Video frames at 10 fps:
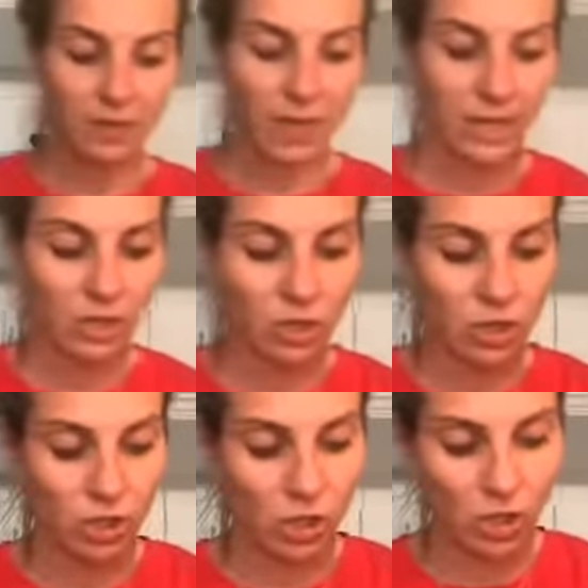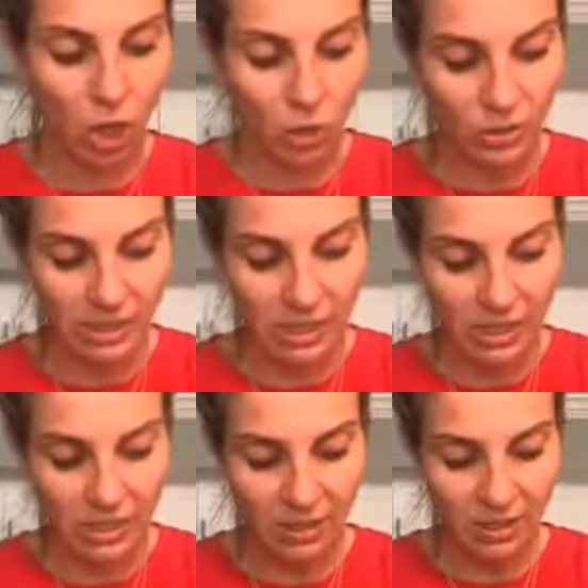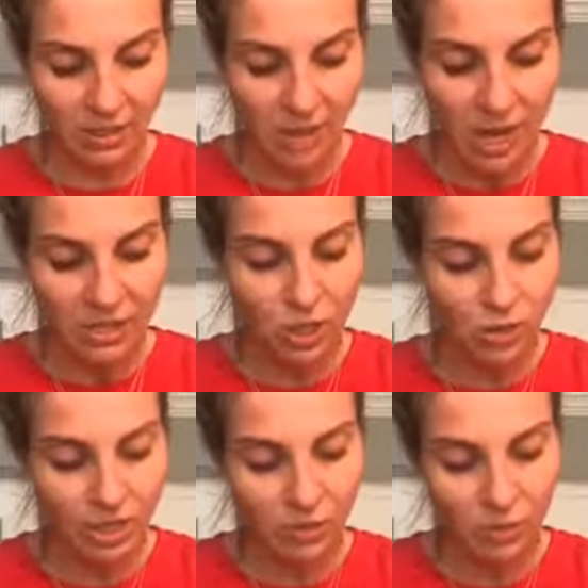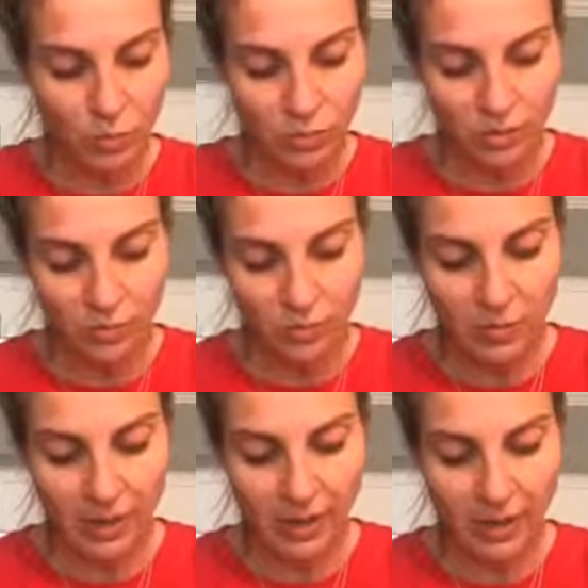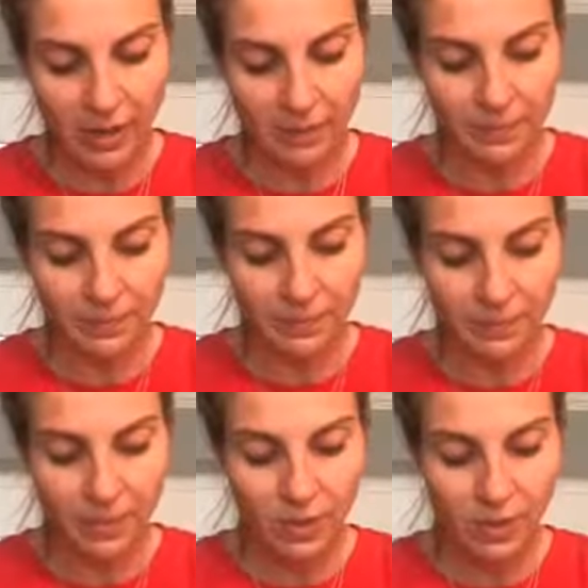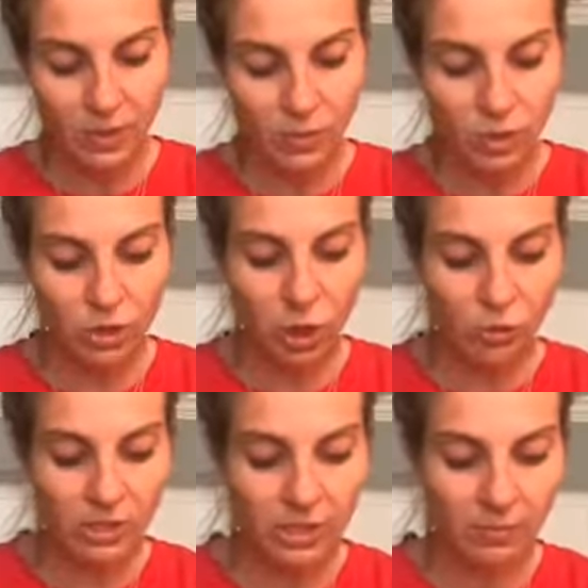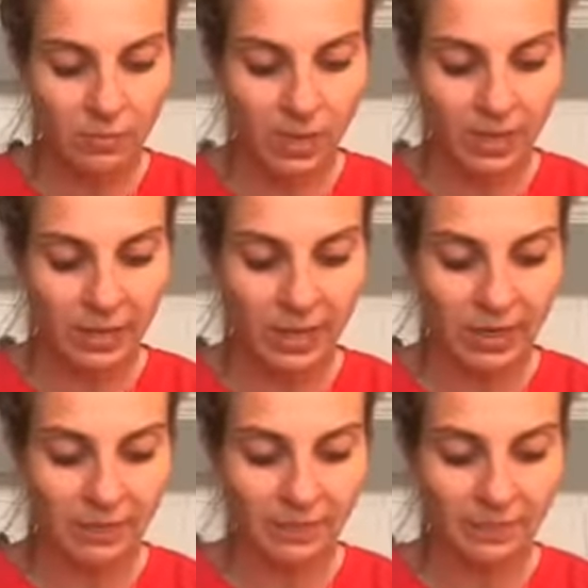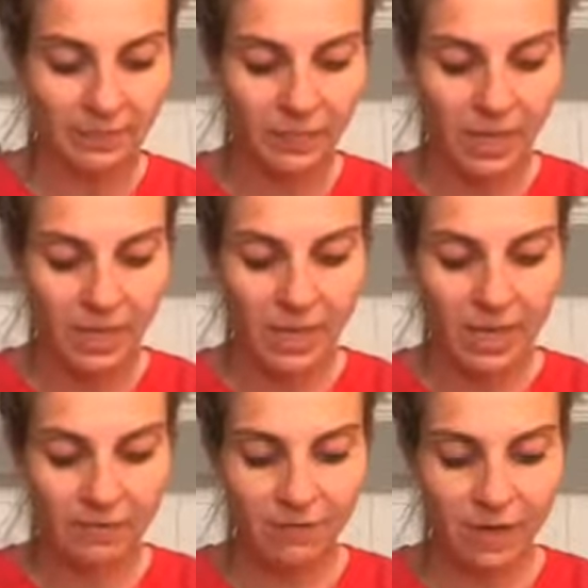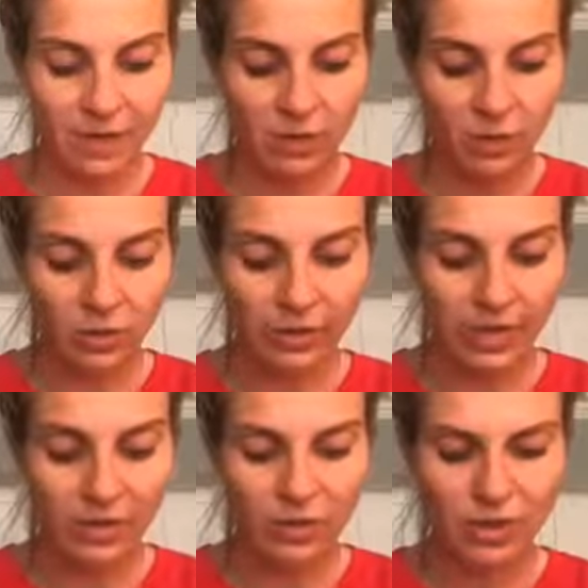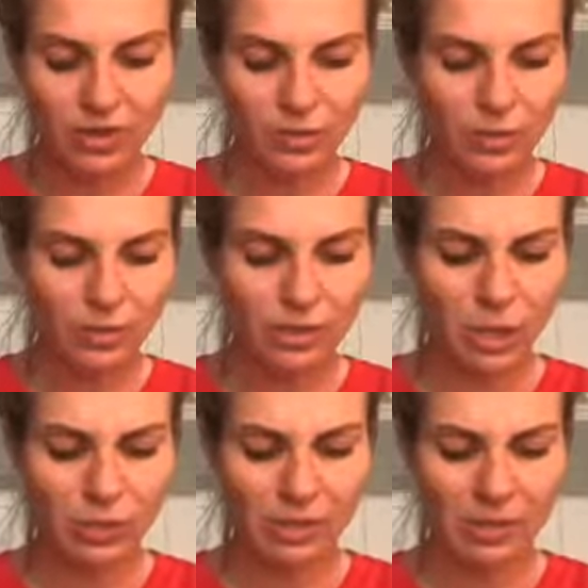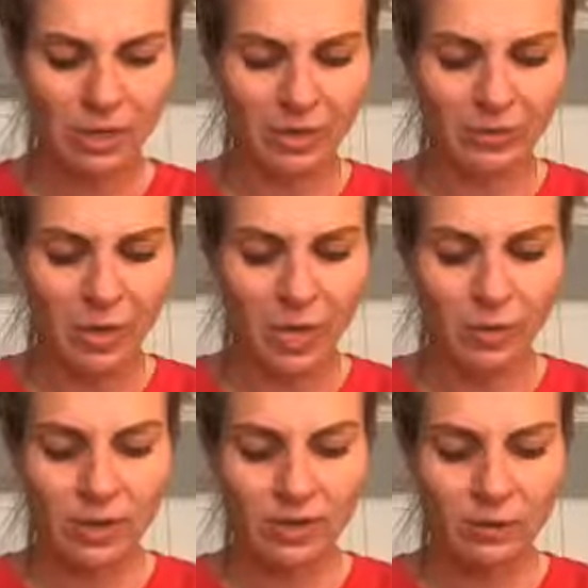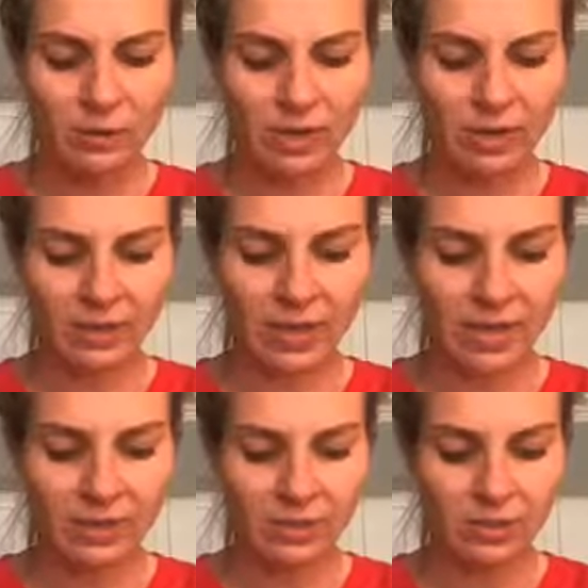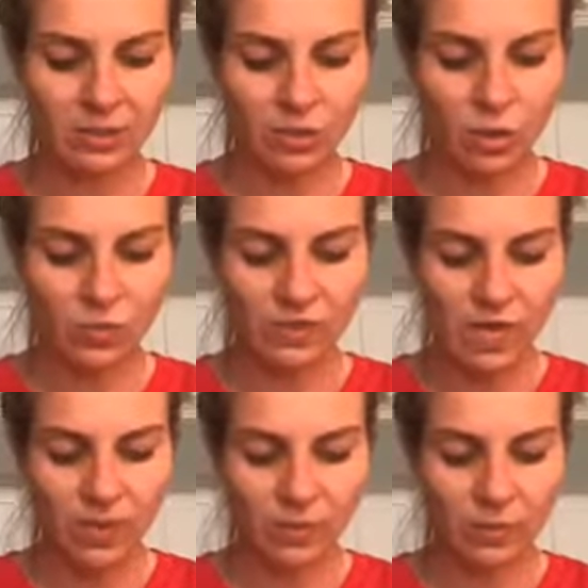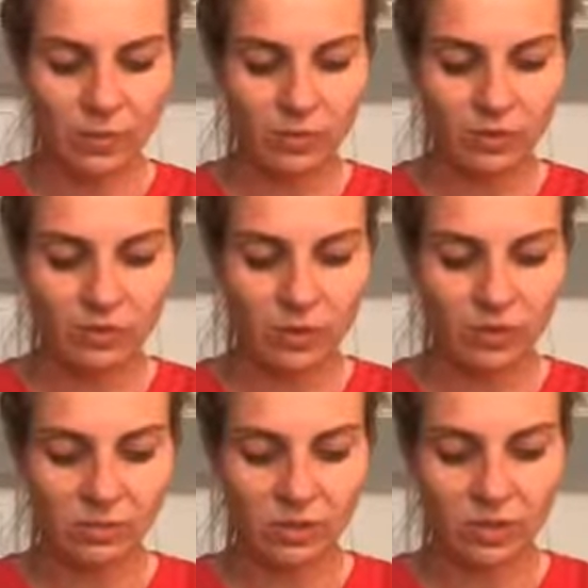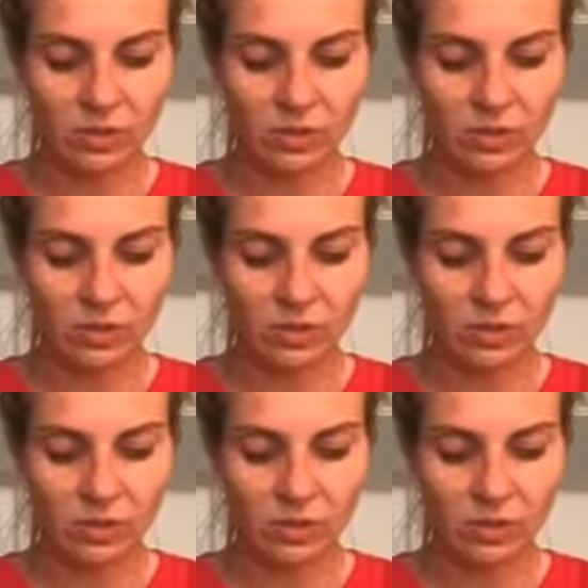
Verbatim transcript: the like toasty like. Do you like your s'mores like um when you toast them like on a campfire or like I know that like we would toast them on our we had, we had a gas stove top and we would toast them on a